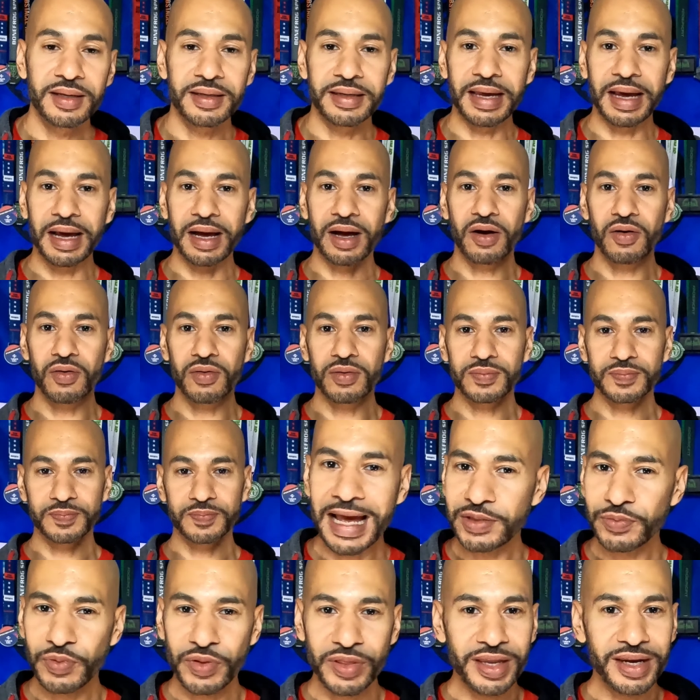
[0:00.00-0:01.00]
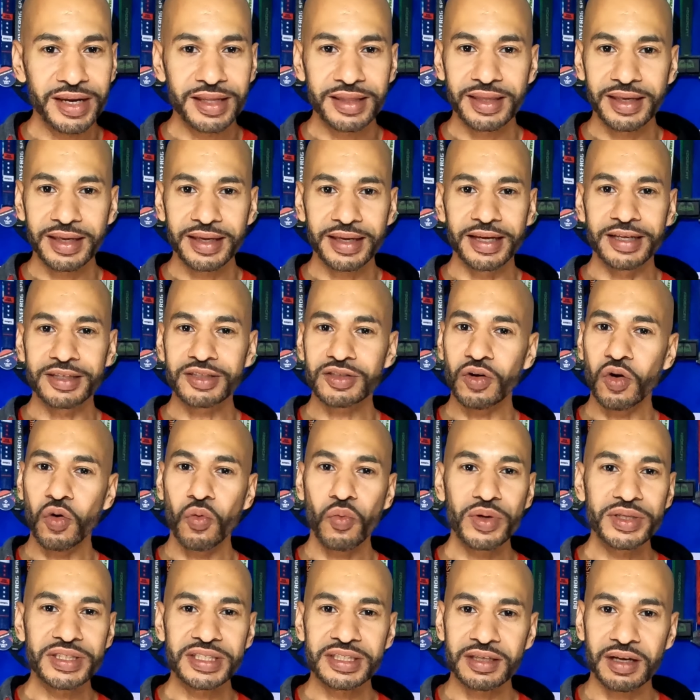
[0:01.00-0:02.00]
Now, as with anything, it's
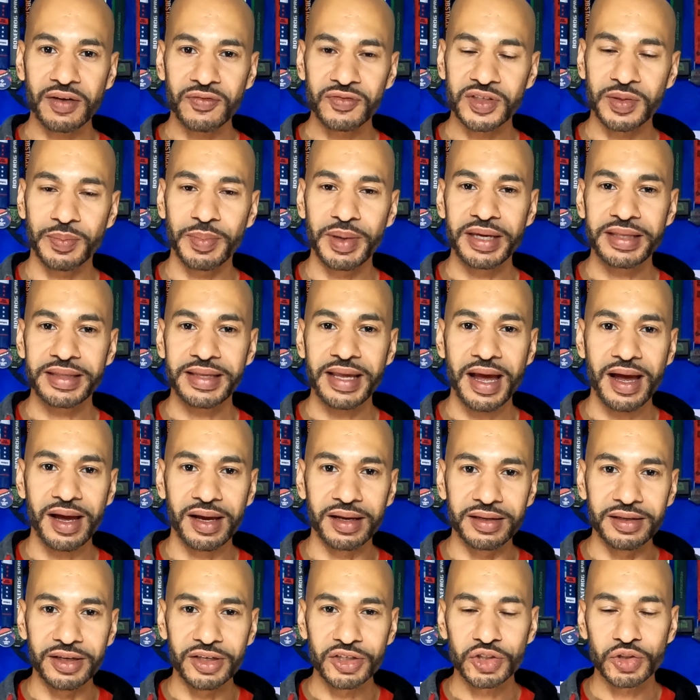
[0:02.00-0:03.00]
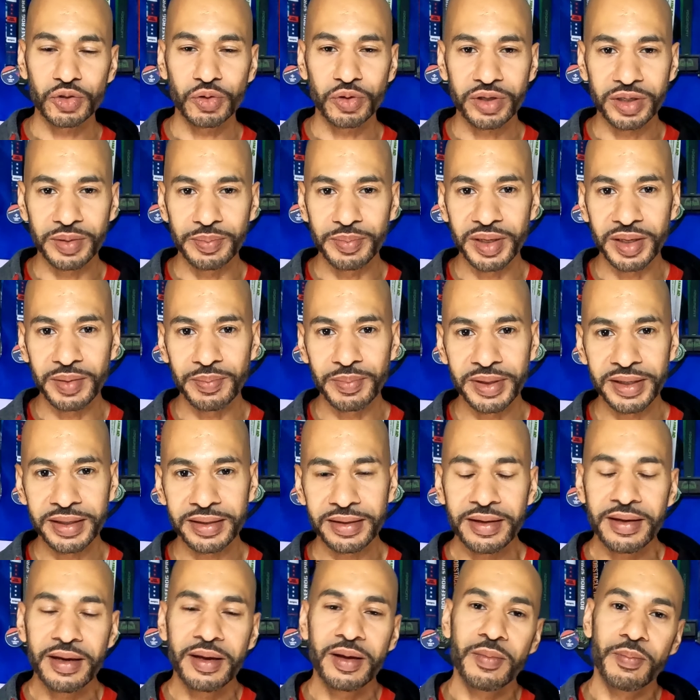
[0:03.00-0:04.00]
always tough to make that initial
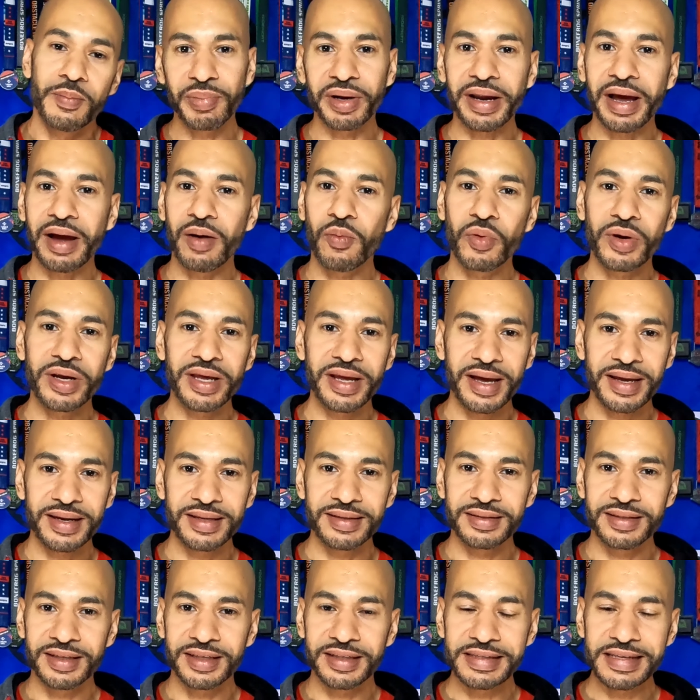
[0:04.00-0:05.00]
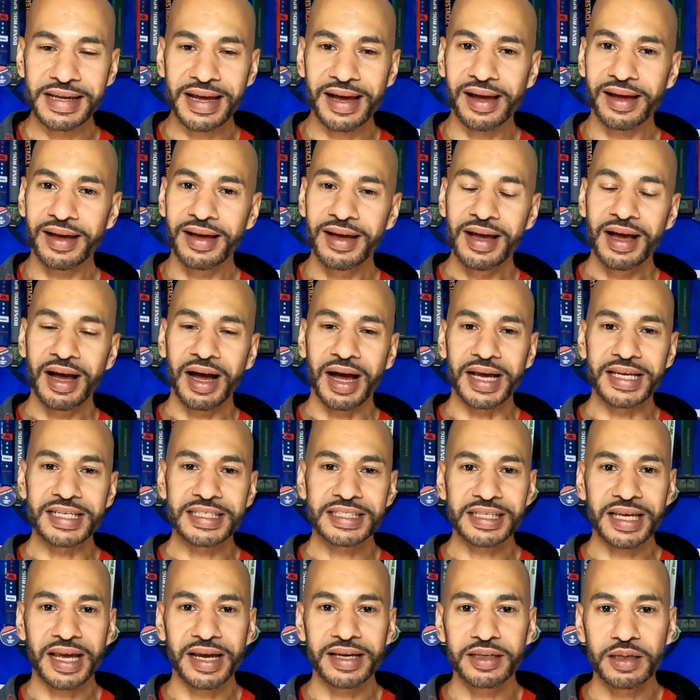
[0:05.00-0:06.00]
commitment, but I went ahead and did that. I
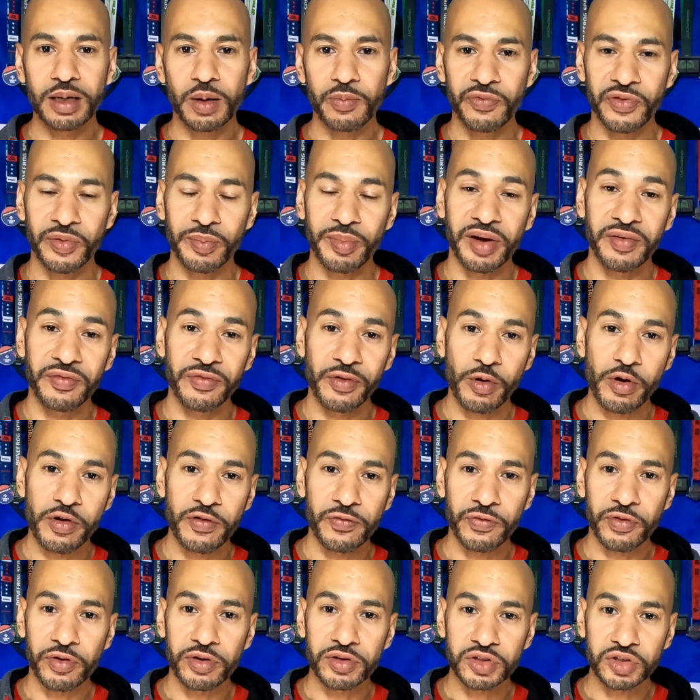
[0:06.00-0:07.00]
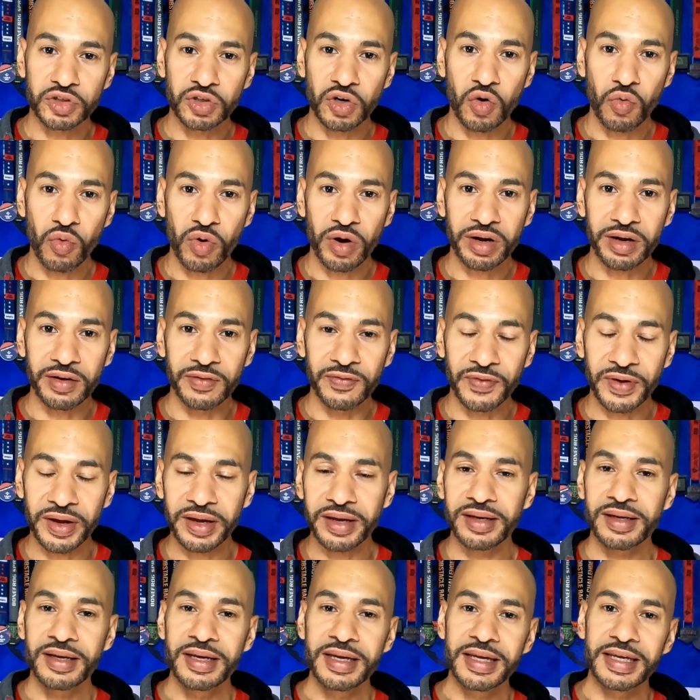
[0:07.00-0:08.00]
signed up for my very first Go Ruck
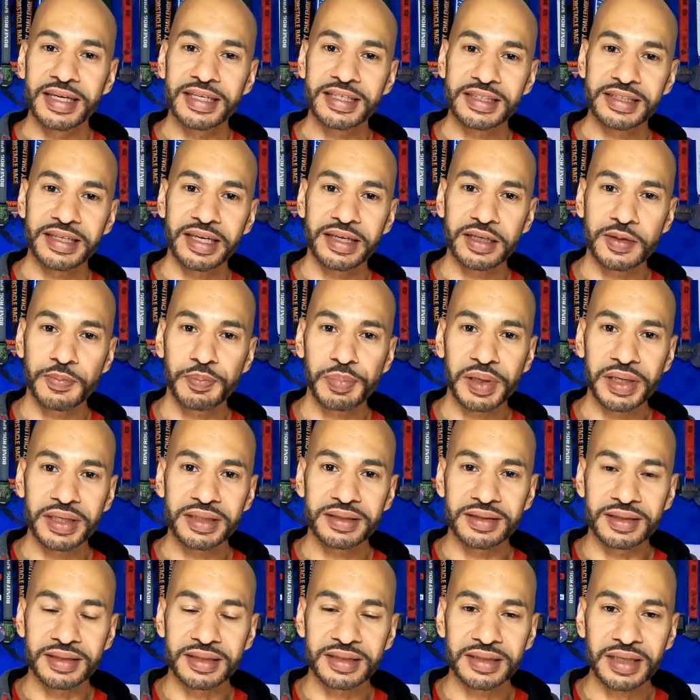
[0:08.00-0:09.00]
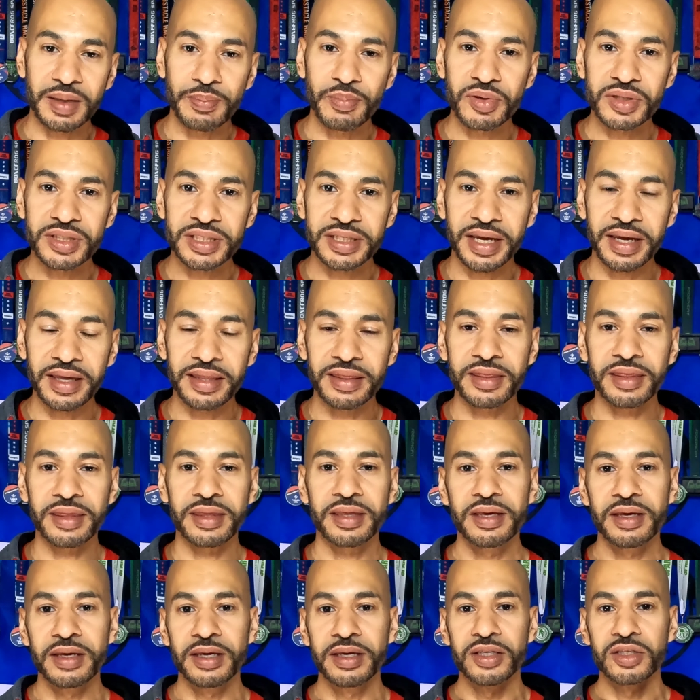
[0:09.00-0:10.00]
event. It's taking place December
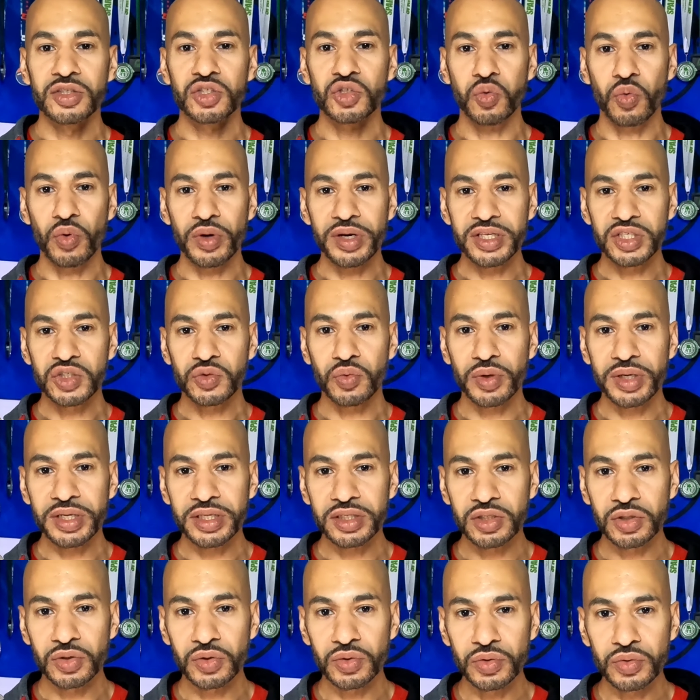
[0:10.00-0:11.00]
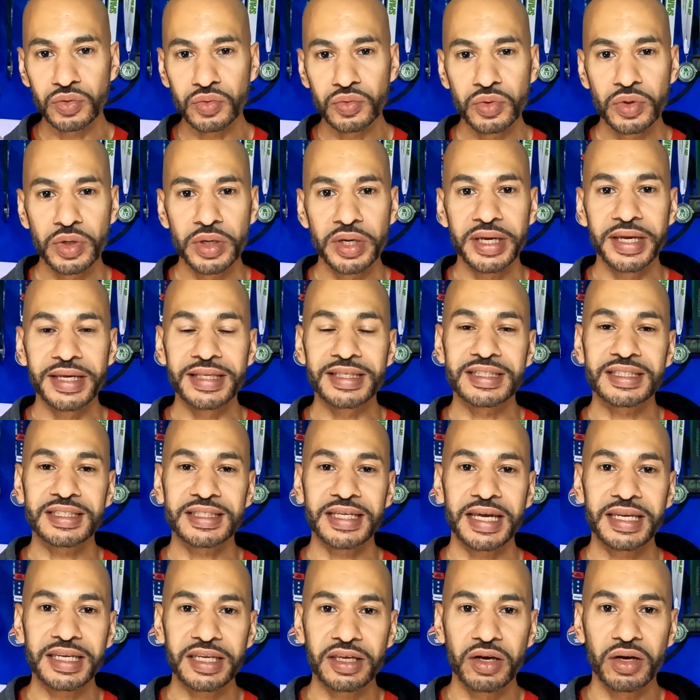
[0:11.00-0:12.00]
10th, 2022 in
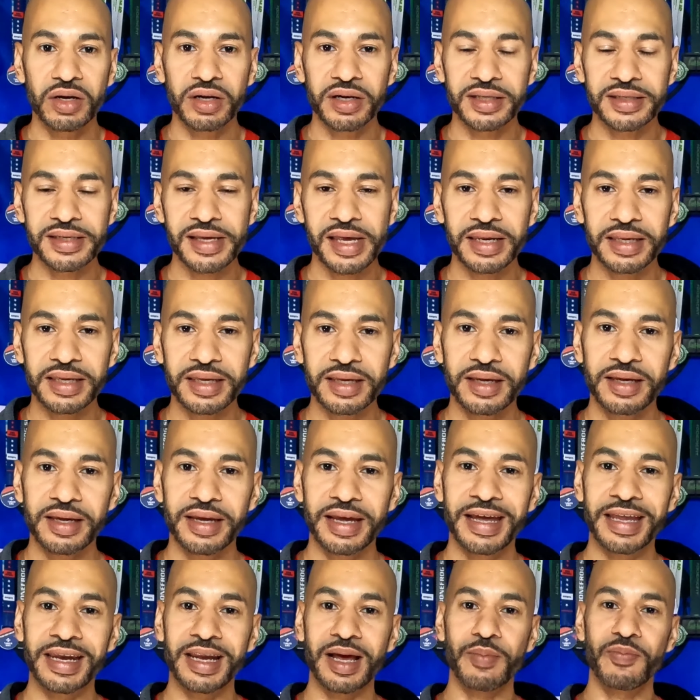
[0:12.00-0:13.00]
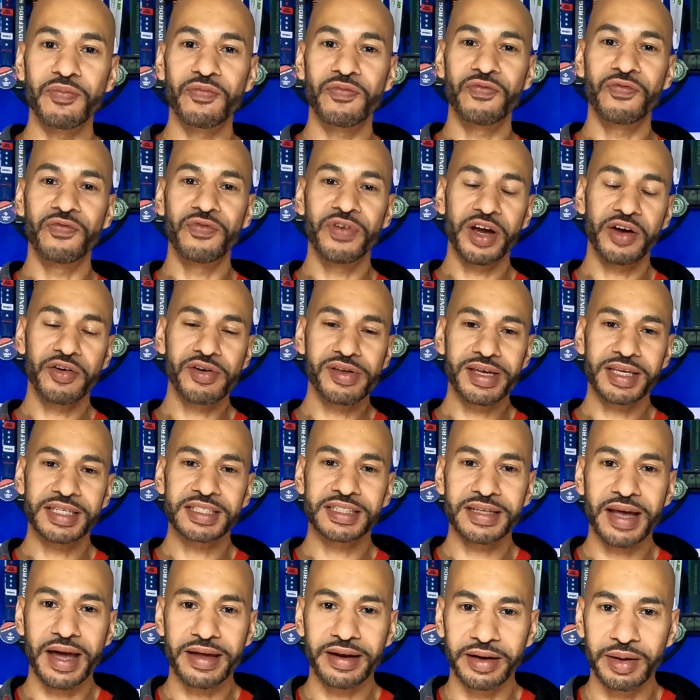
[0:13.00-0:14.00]
Sandy Hook, Connecticut, and I'm very
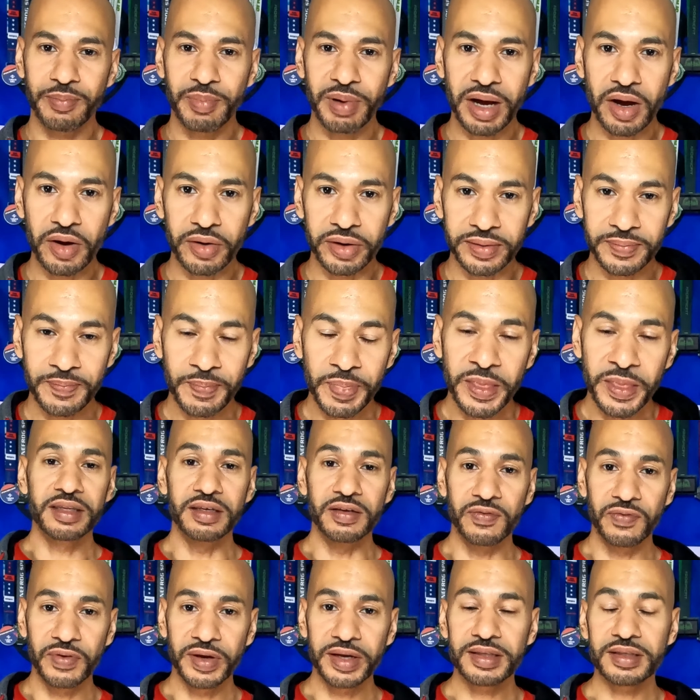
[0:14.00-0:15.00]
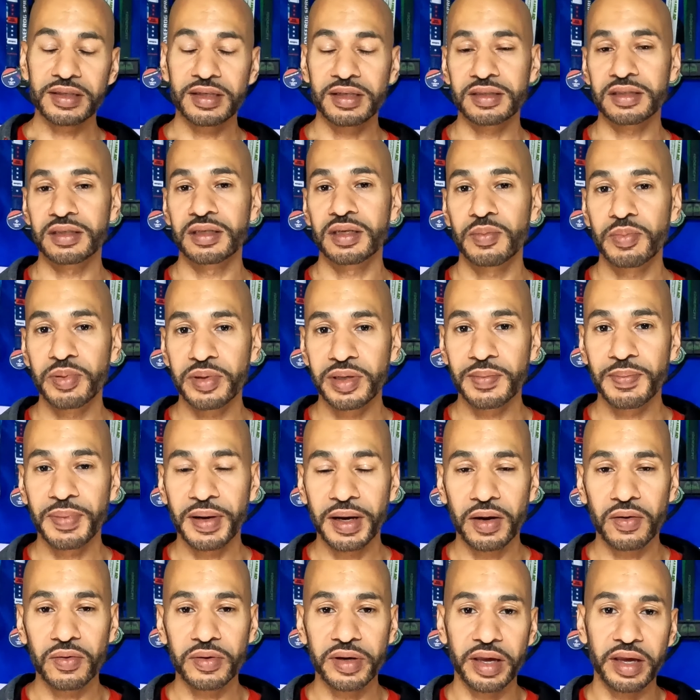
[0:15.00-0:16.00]
excited about it. The event is gonna be
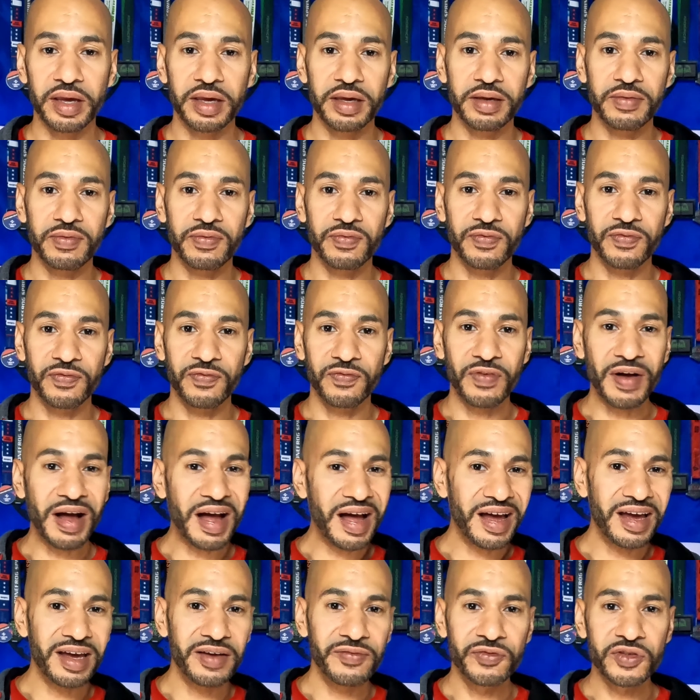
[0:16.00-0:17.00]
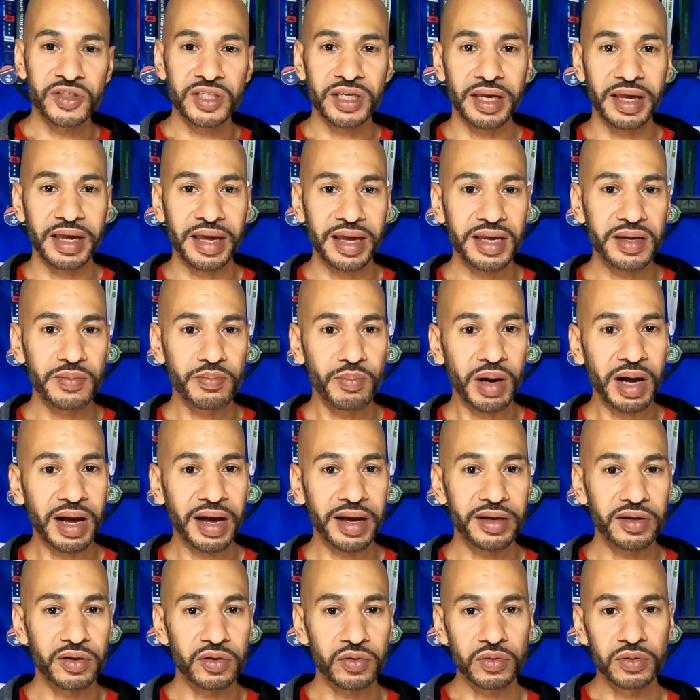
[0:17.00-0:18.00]
about a 5 to 8
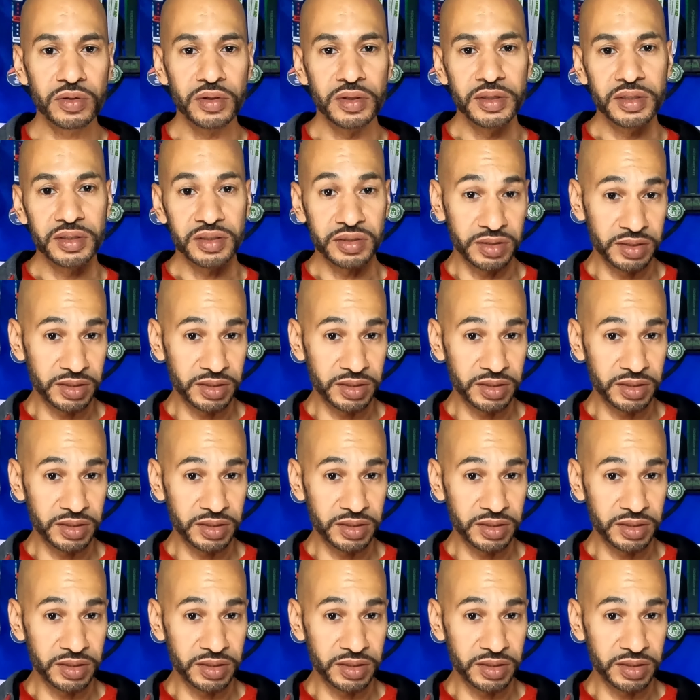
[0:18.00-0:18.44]
mile